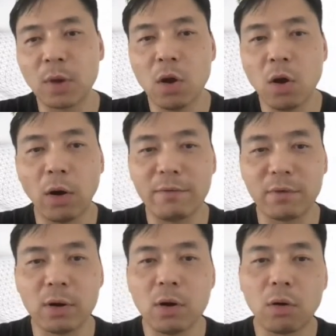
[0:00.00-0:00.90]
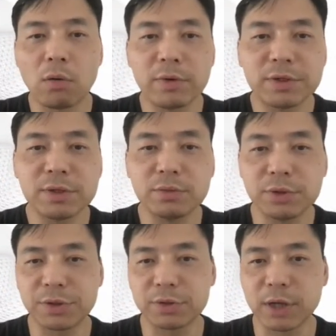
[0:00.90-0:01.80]
However, our recent
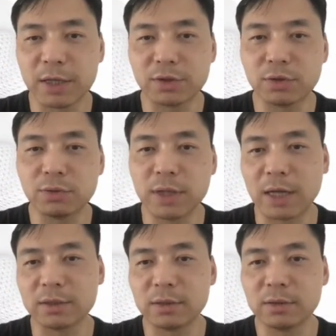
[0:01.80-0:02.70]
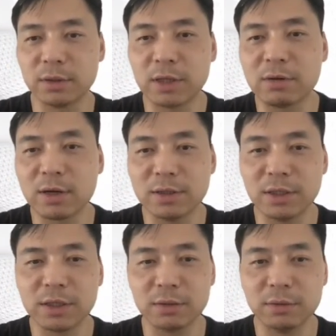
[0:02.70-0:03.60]
research has shown that the
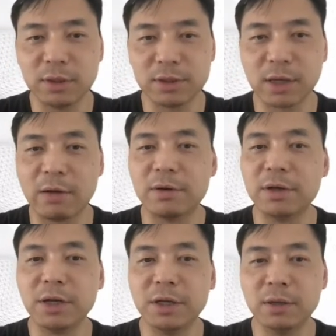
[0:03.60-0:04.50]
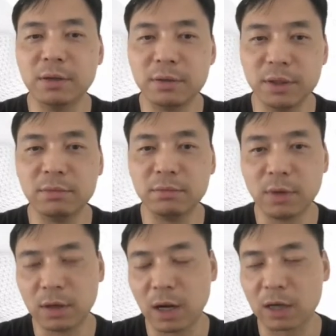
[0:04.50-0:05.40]
generalization is guaranteed in
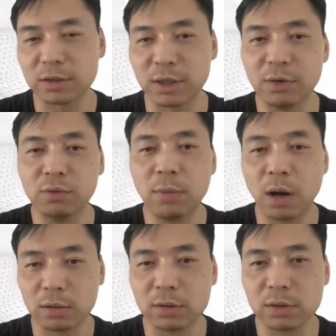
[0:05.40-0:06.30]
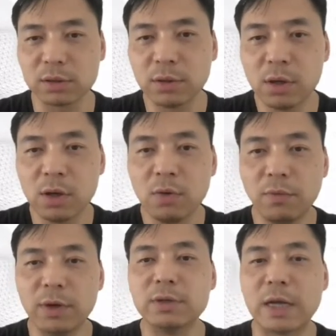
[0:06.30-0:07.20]
large-scale models.
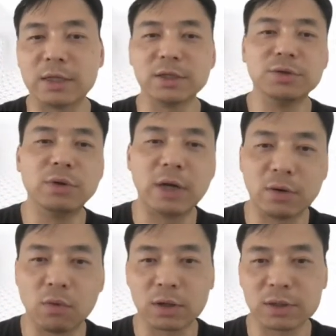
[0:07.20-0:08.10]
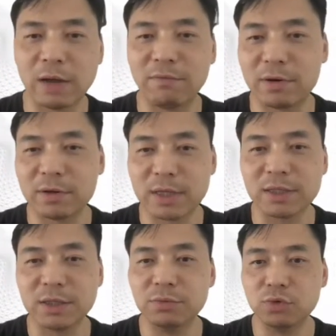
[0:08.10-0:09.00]
We know that neural networks are very
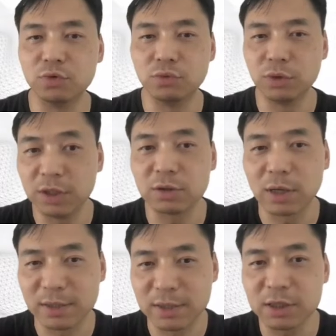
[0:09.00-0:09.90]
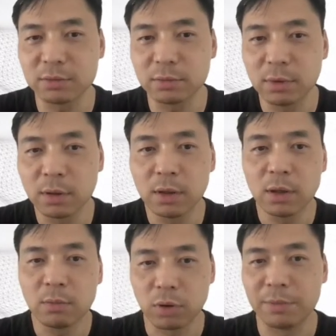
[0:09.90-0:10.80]
sensitive to initialization
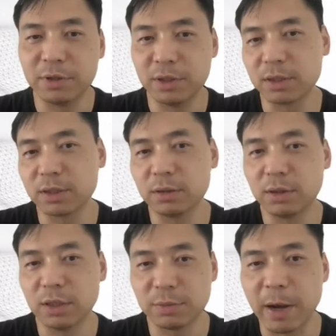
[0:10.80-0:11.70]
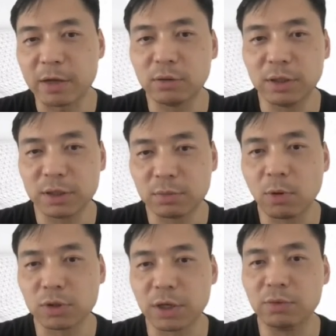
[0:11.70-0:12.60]
parameters, especially
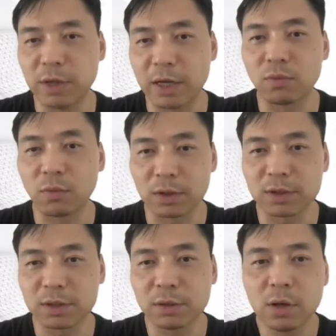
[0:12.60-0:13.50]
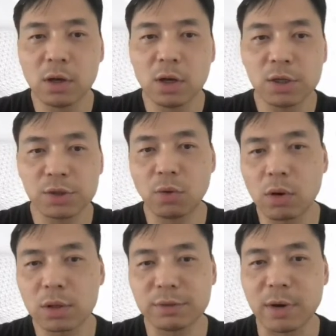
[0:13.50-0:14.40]
small-scale networks. So
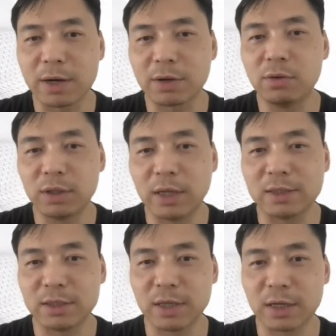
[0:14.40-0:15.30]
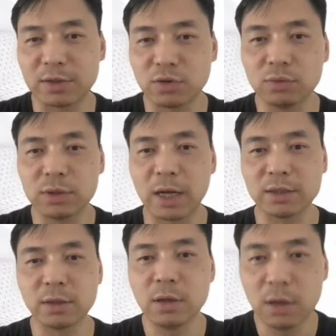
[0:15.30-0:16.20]
our theoretical analysis has shown
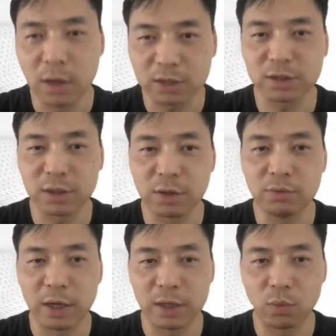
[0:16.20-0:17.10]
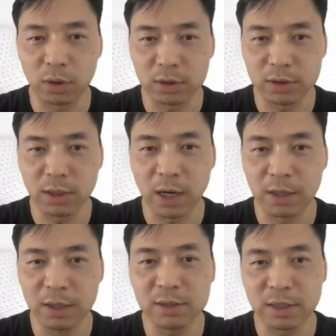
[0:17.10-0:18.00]
that large-scale networks are
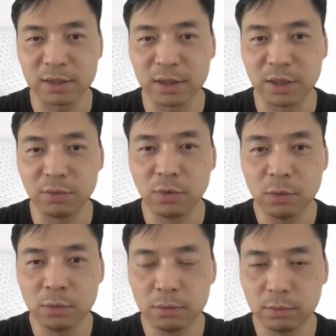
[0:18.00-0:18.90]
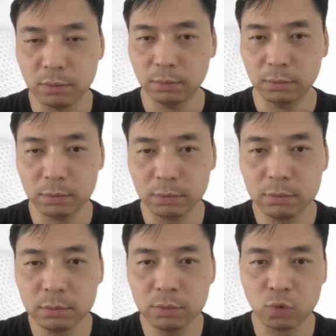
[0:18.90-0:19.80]
insensitive
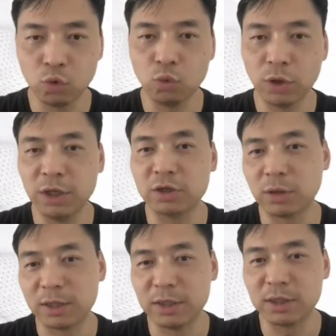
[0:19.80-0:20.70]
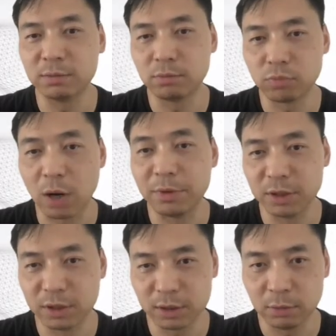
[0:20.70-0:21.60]
to initialization parameters.